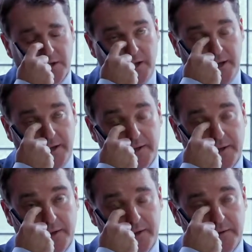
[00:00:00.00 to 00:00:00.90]
Our
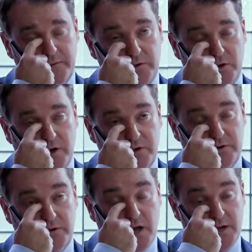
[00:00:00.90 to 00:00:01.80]

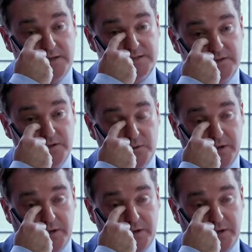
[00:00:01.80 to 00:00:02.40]
colleagues in the